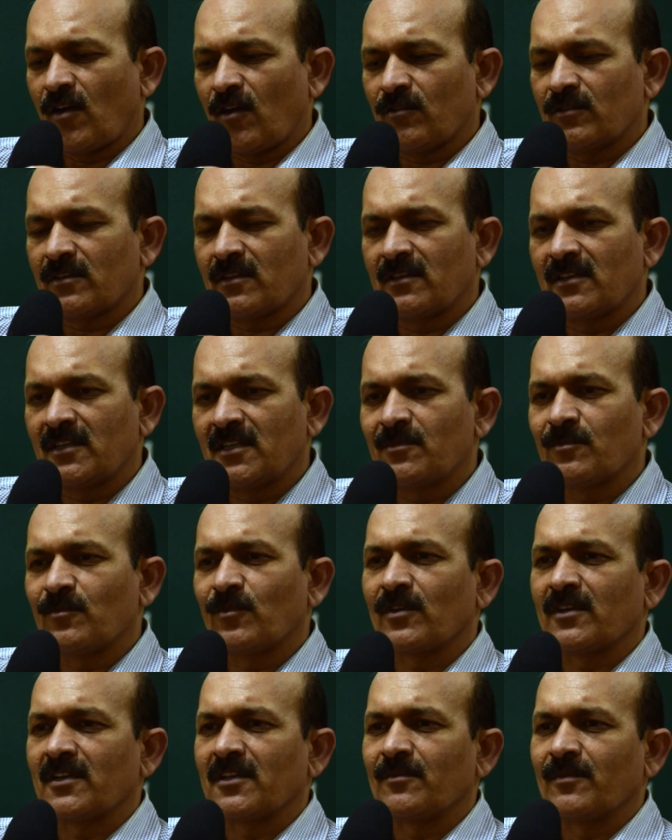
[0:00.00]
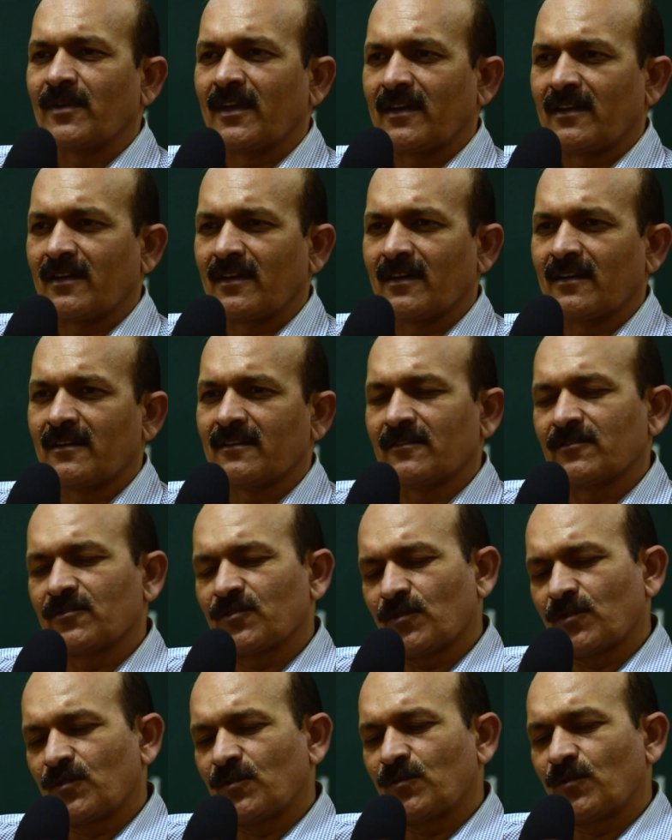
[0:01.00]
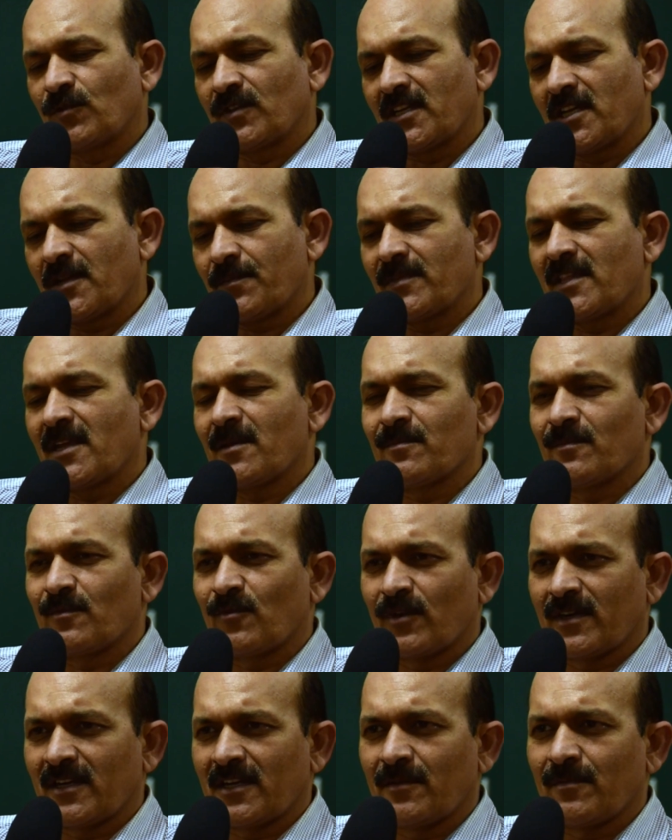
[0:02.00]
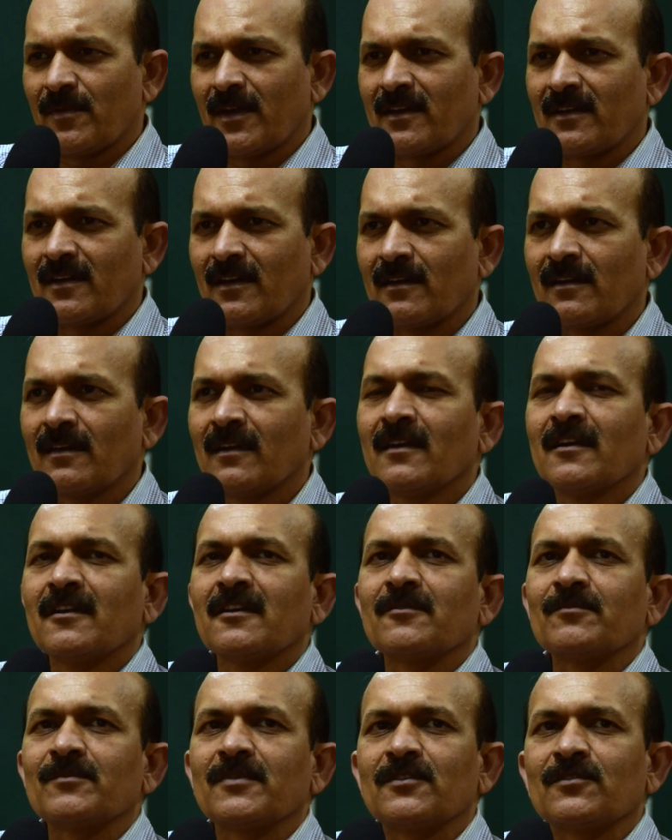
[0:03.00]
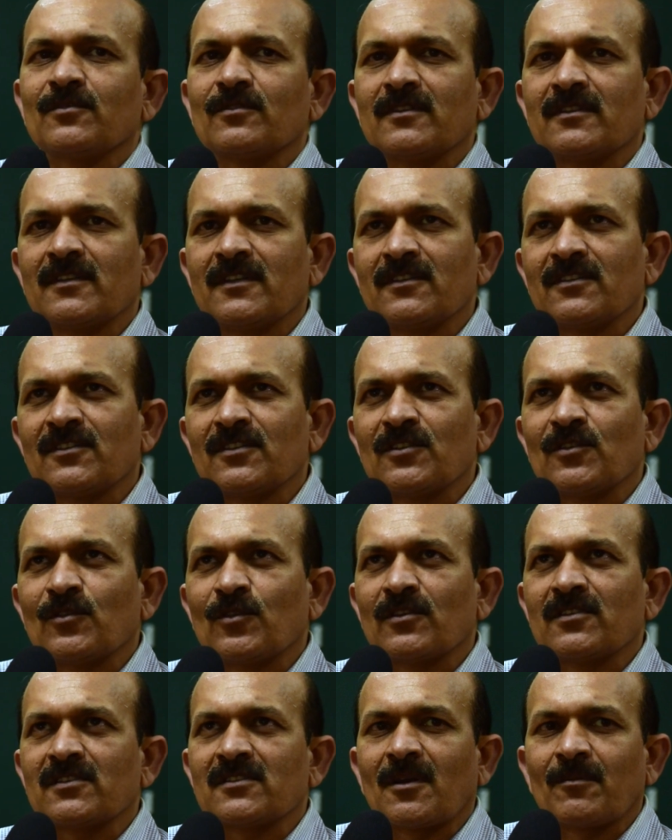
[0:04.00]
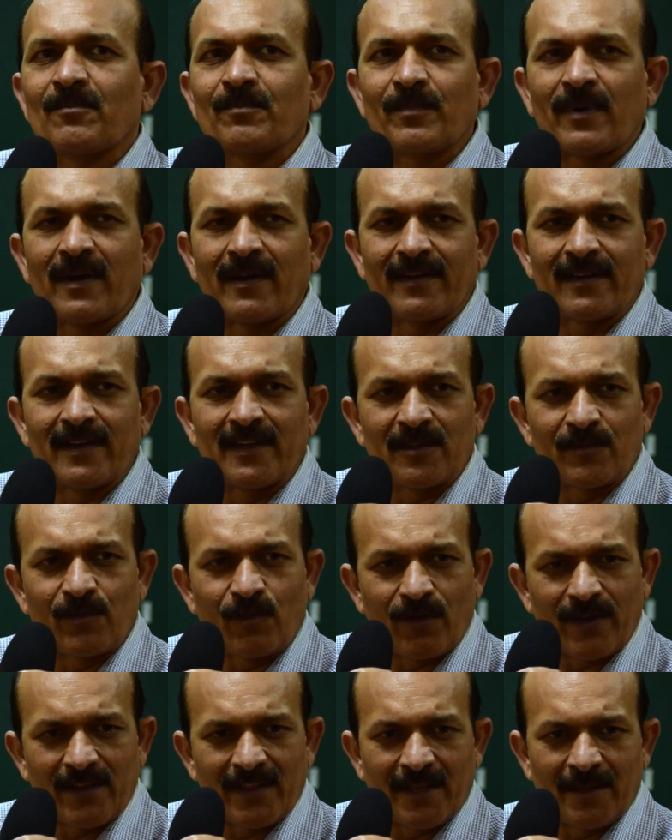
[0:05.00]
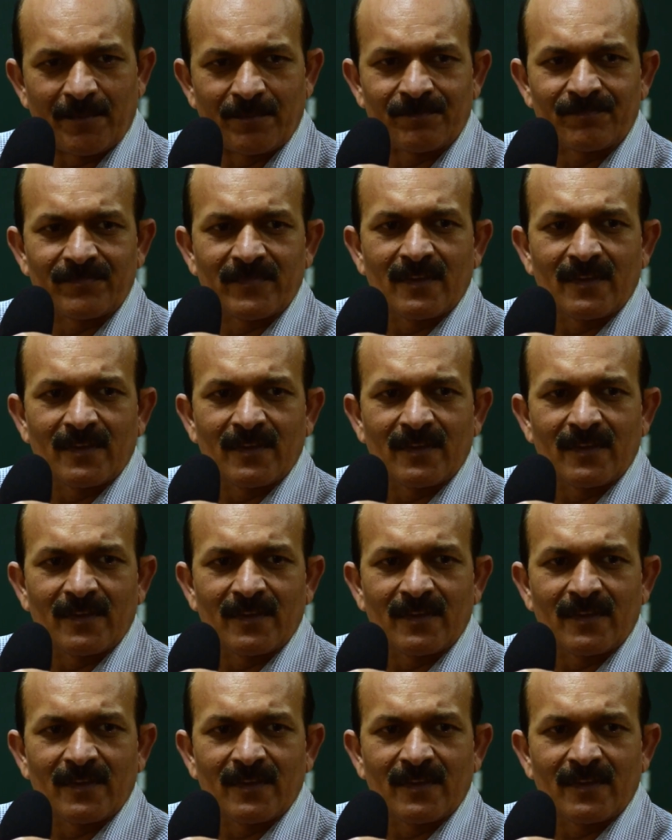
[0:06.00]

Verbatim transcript: not demotivated so to keep them motivated we should ensure some funding for them